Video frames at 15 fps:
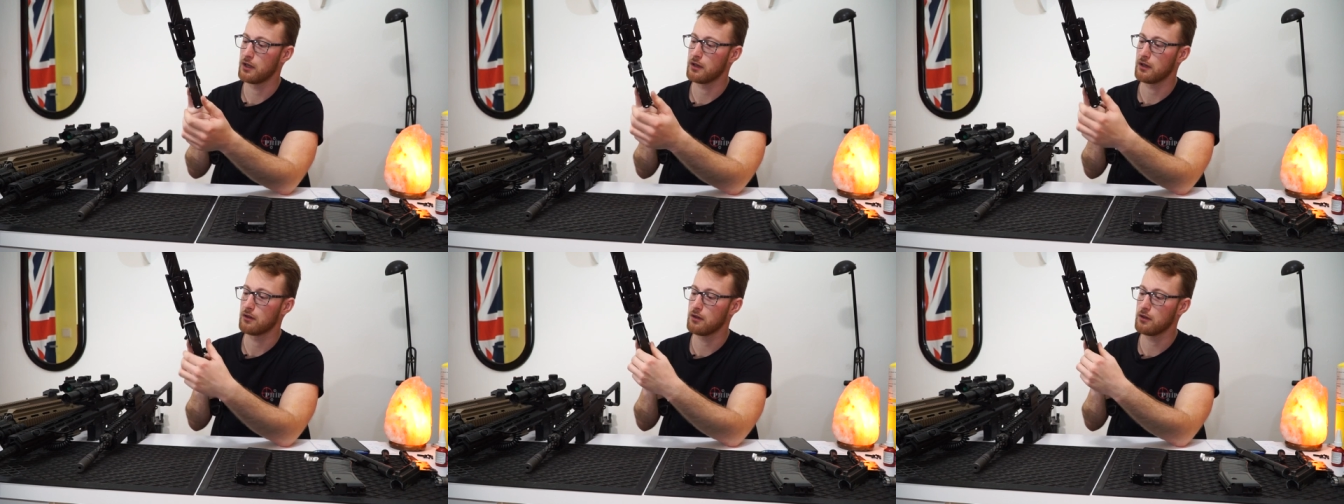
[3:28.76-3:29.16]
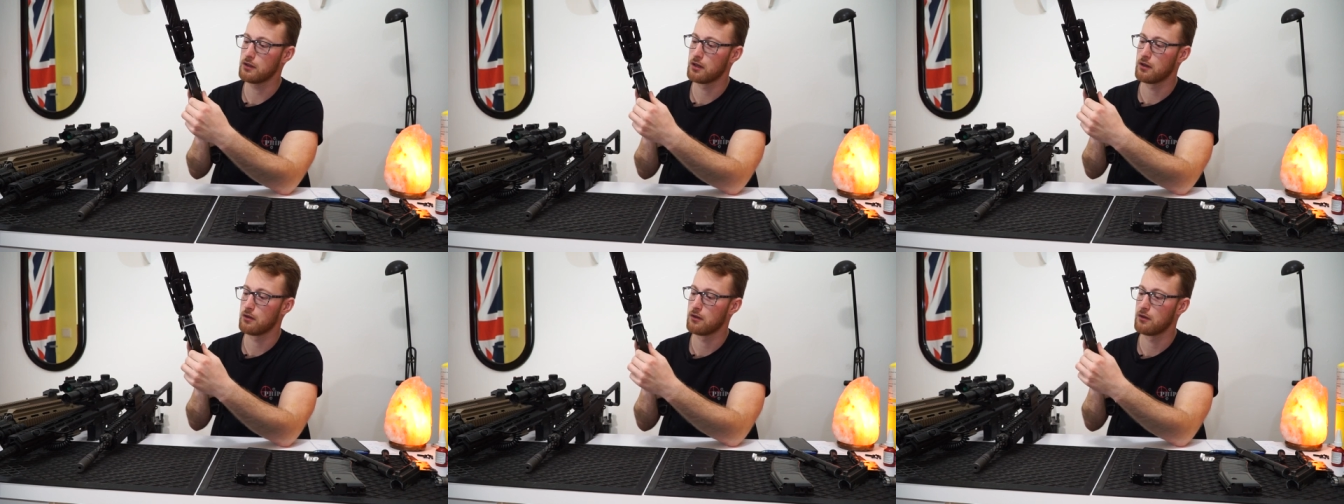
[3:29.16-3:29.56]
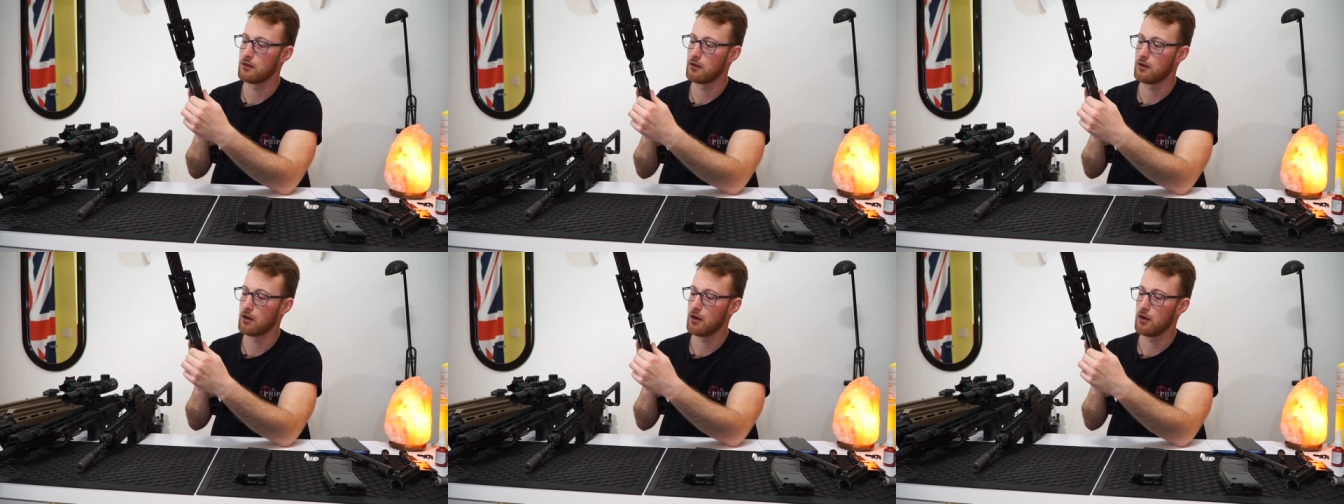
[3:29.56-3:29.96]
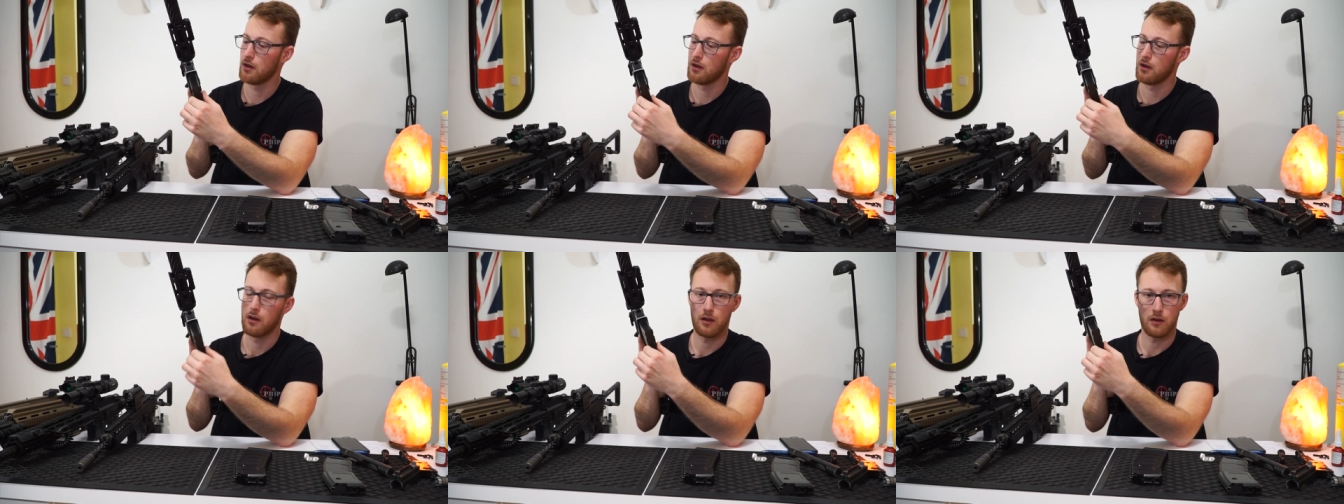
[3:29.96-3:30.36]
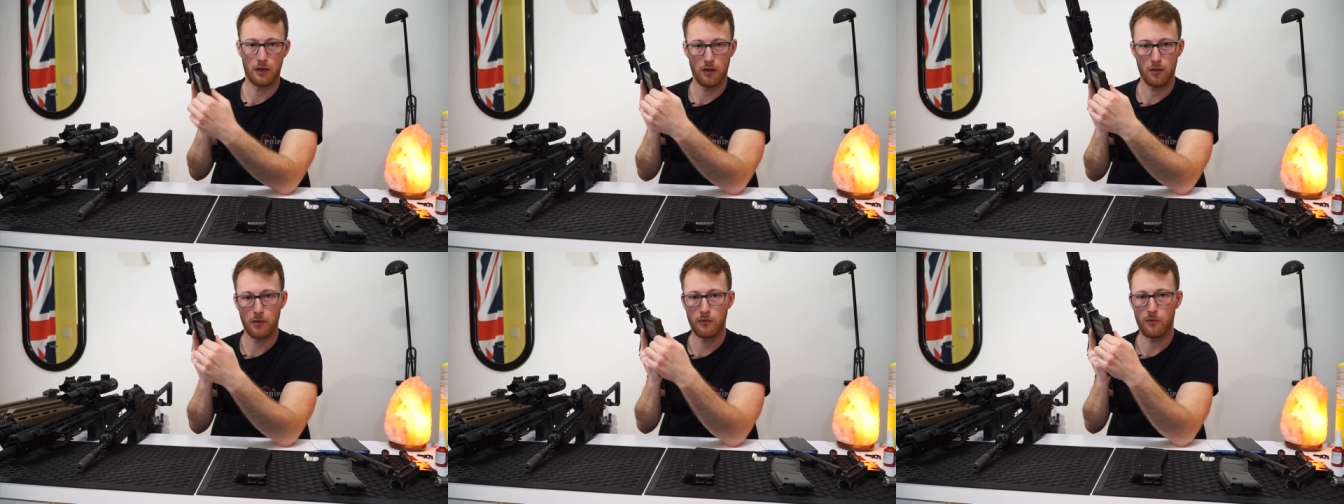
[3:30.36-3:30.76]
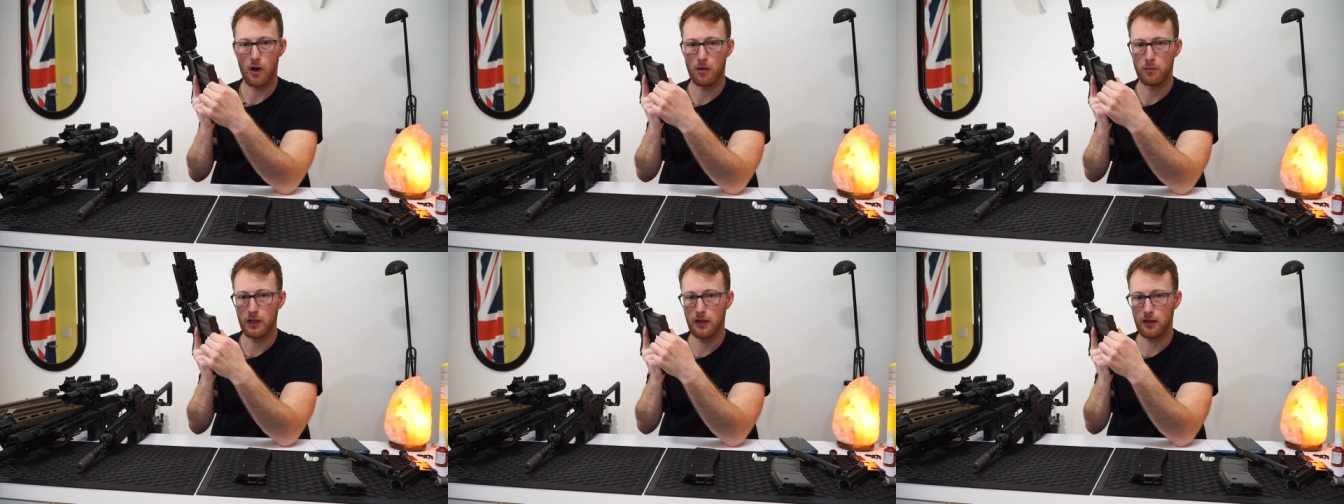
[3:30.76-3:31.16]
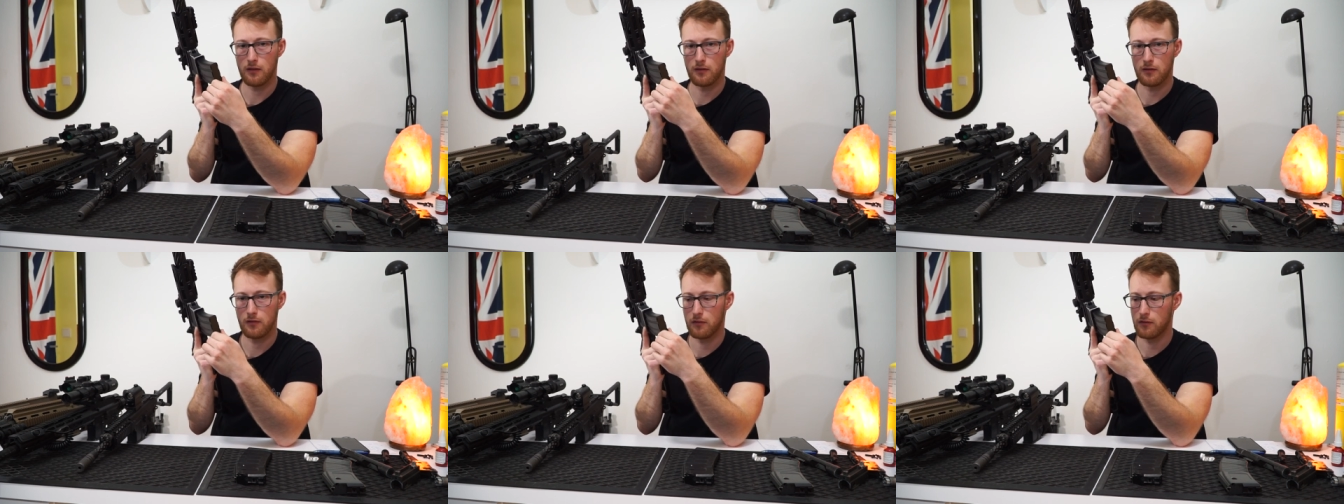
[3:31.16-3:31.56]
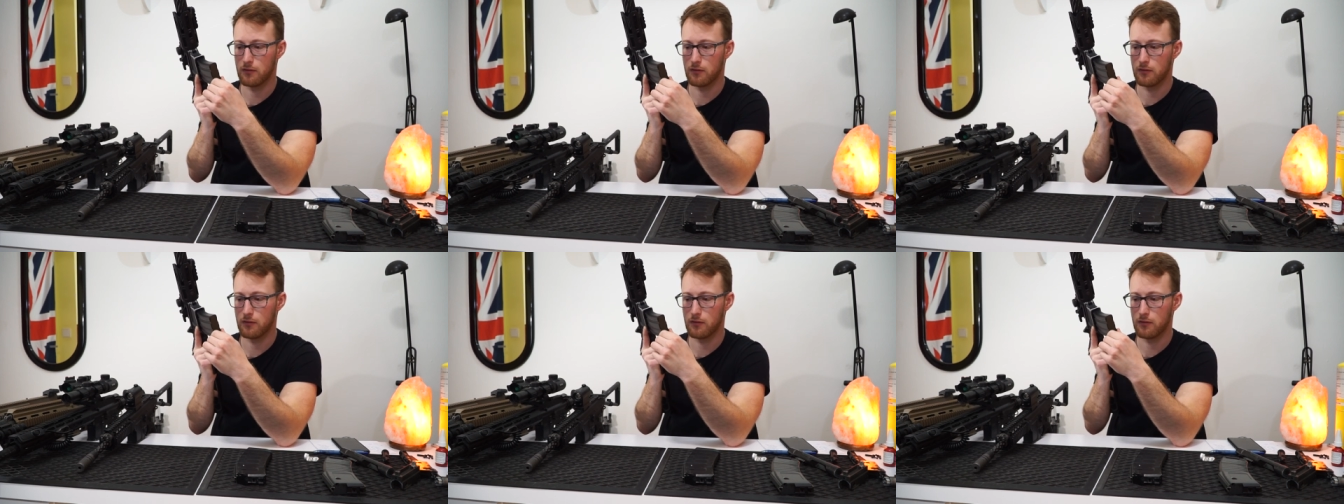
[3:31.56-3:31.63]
pretty good. A little bit wobbly.